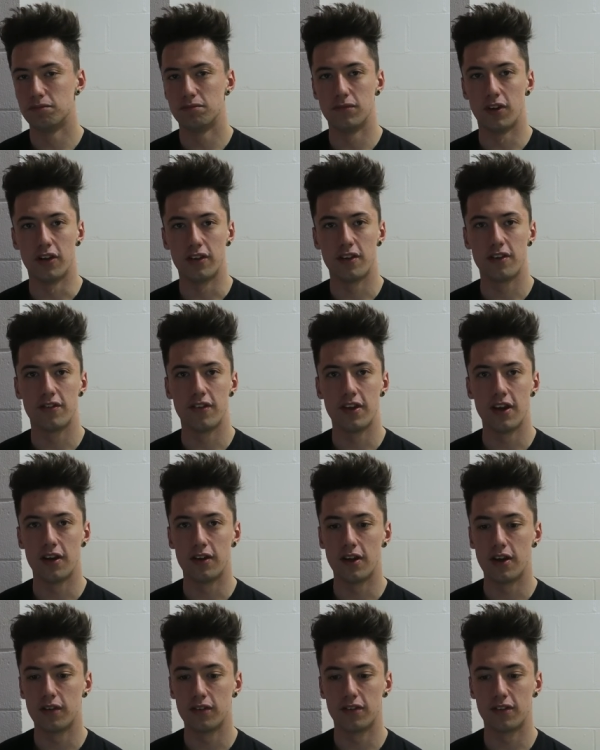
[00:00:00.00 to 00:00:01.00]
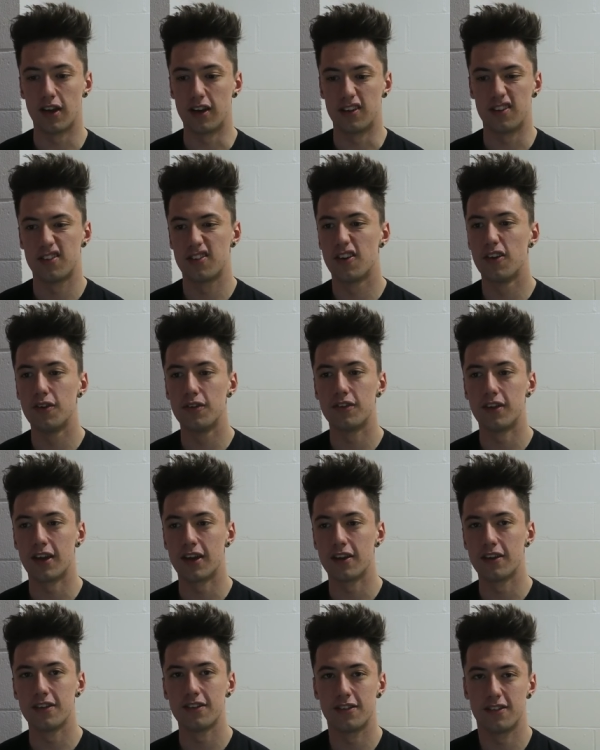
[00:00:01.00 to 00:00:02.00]
Like this video now, takes two
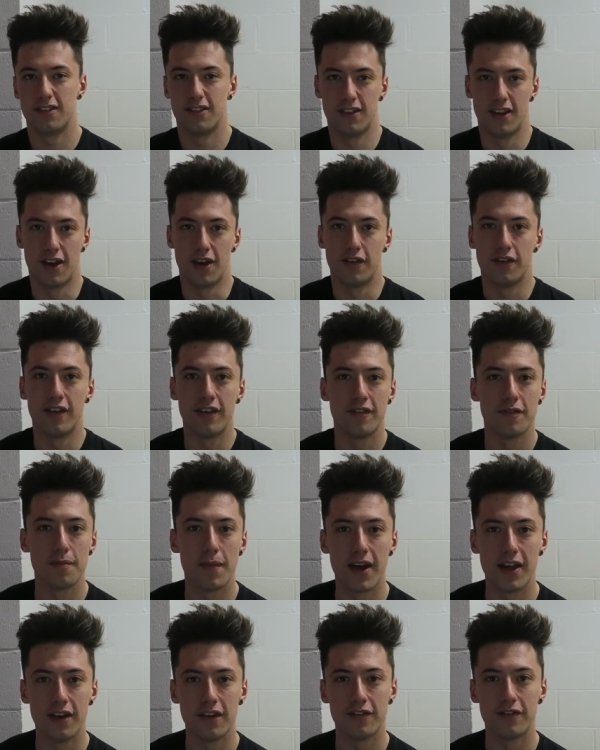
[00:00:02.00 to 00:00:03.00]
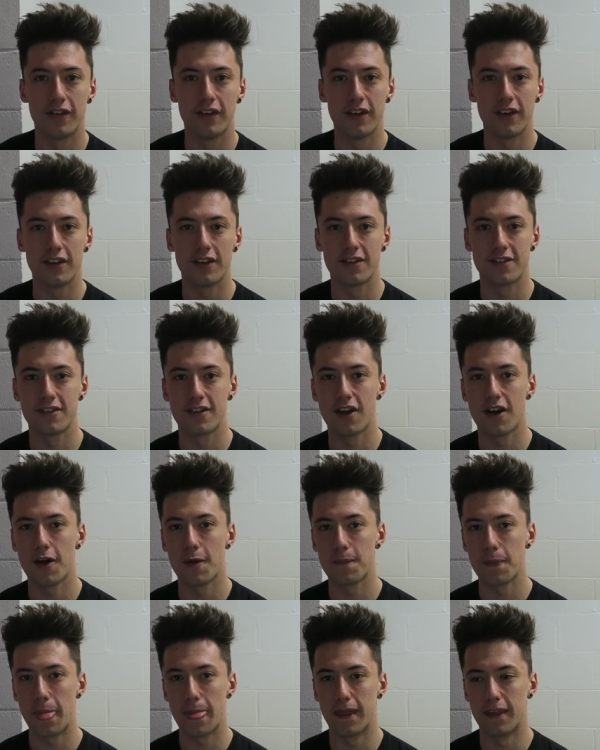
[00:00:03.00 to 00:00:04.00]
seconds, you know, I've even made it funny at the
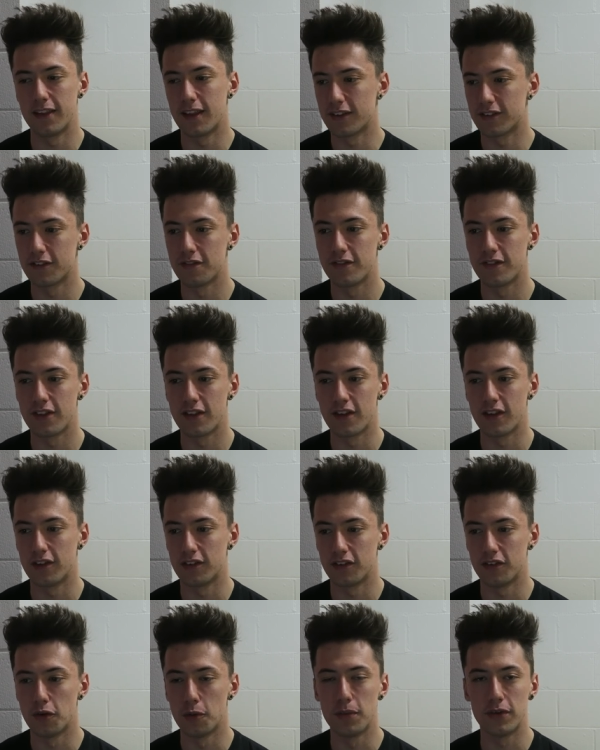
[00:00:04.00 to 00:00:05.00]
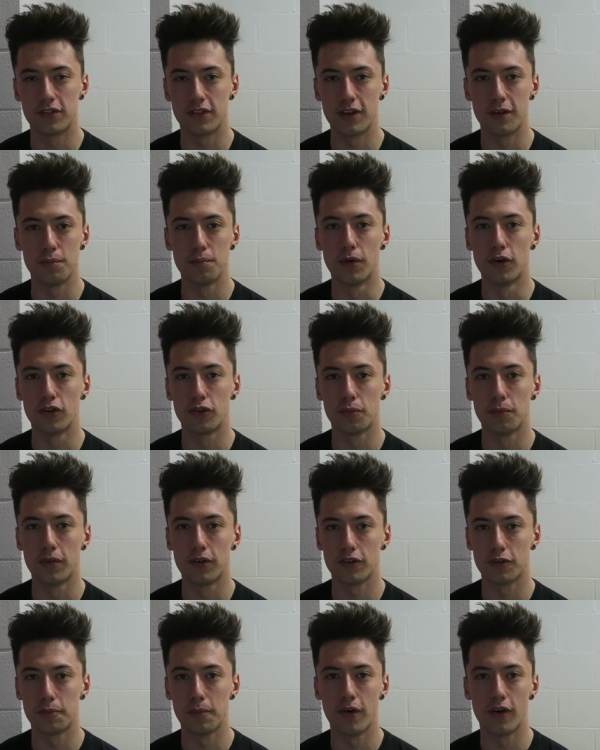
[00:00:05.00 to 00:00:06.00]
start, and that's something that you'll be seeing much,
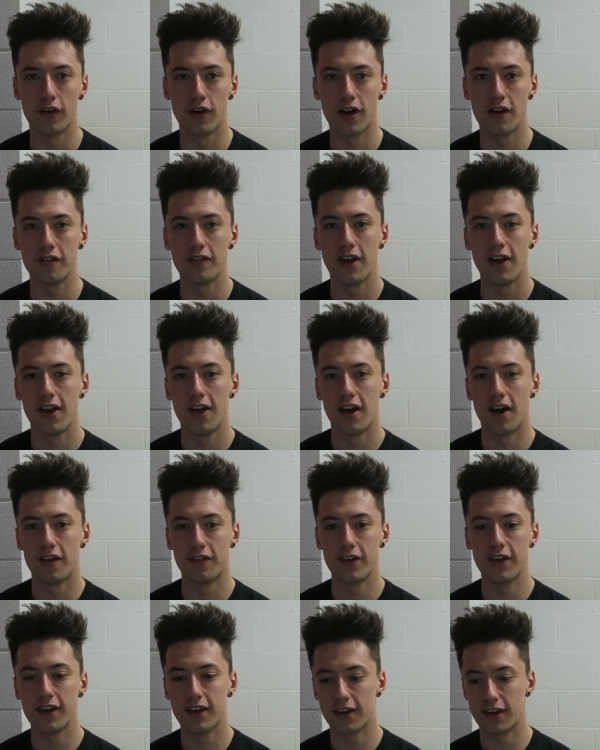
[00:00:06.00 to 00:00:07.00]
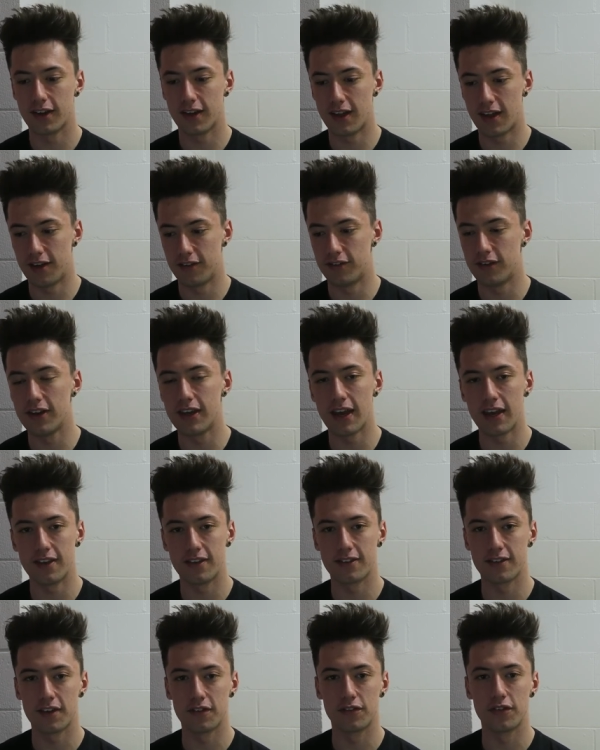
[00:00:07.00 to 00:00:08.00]
much more of. I think if you get
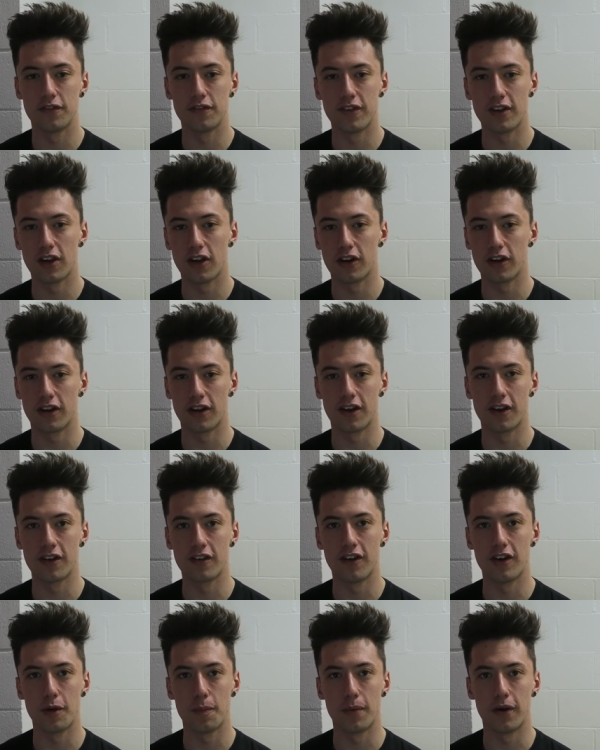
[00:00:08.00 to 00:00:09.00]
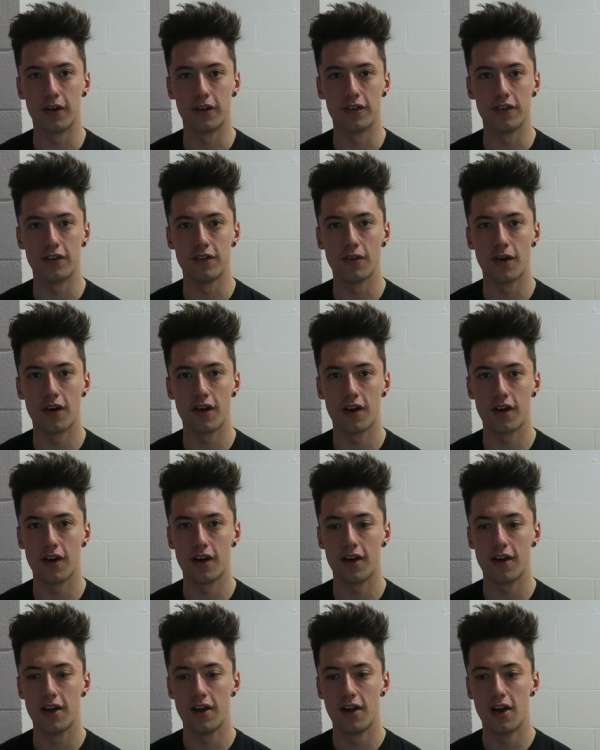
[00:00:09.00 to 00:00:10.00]
yourself something like a Gorilla Pod, you
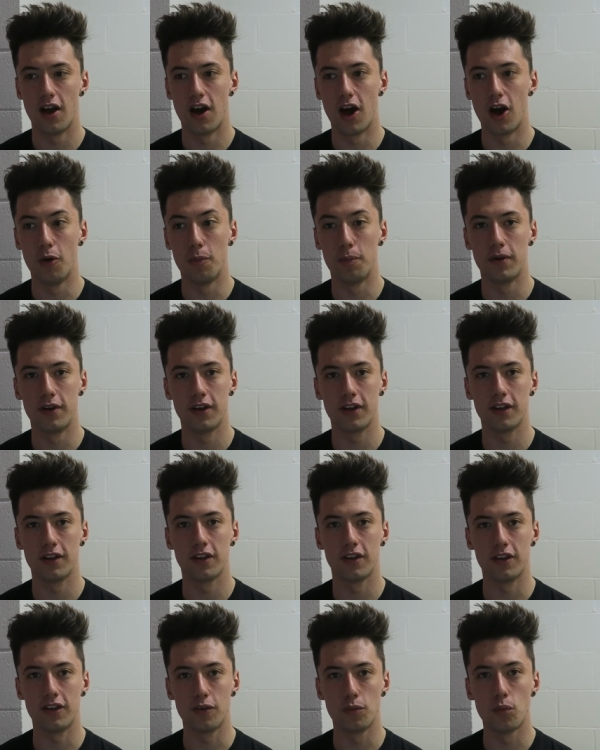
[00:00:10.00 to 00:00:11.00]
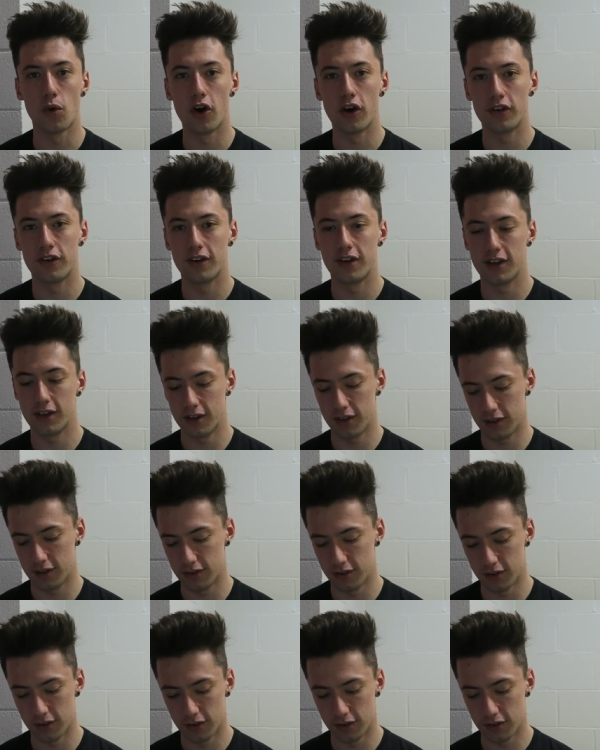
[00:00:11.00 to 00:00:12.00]
are opening, like you're
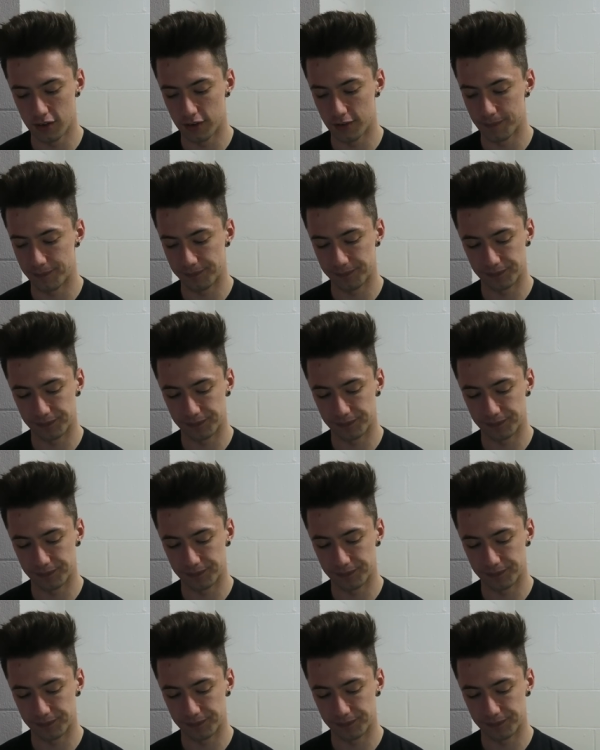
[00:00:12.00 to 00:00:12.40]
widening your